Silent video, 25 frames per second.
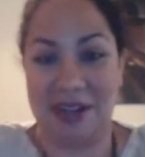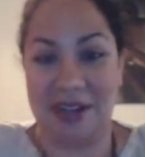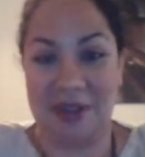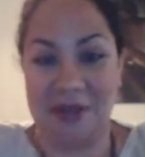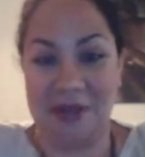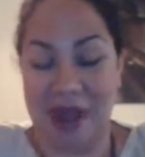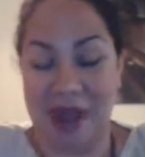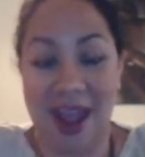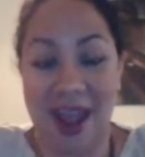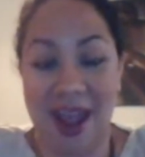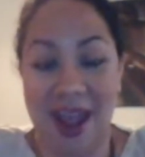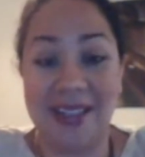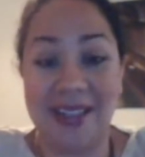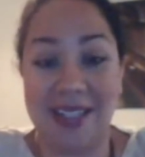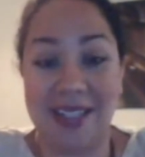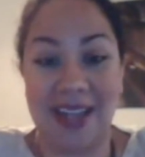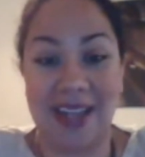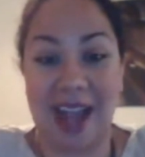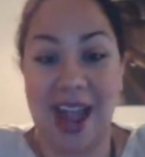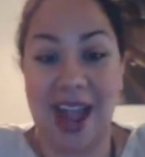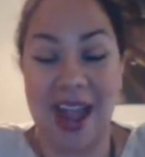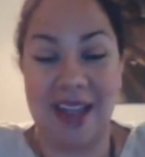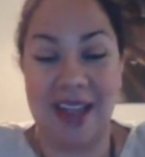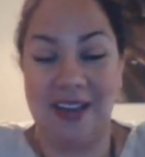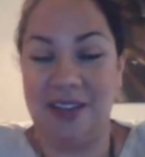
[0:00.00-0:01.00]
I don't ask.
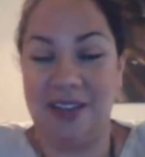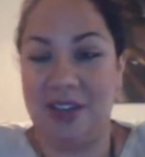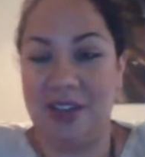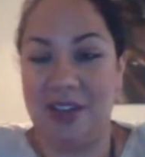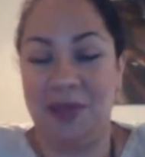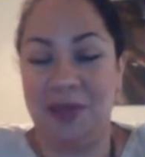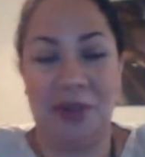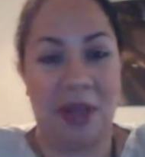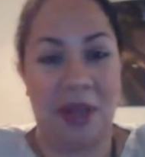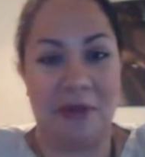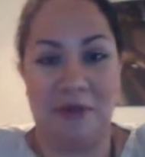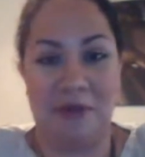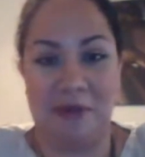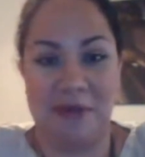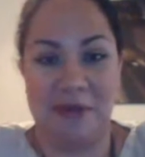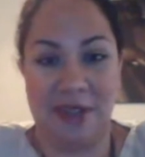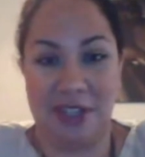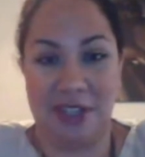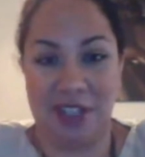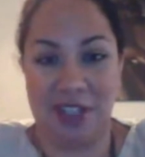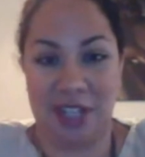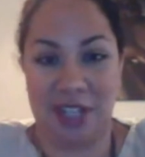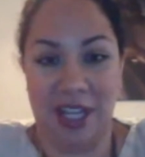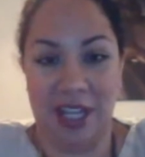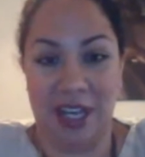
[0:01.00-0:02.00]
I don't get
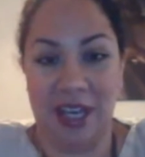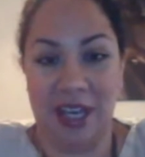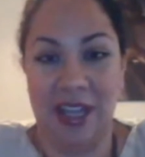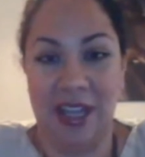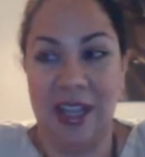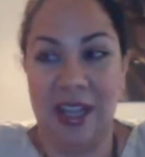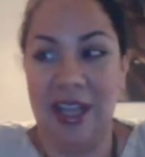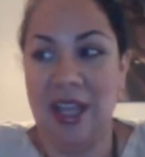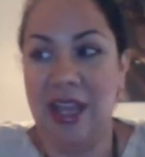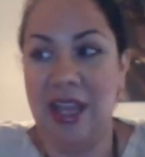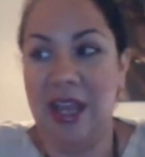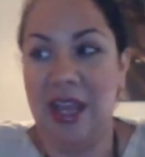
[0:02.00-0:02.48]
permission.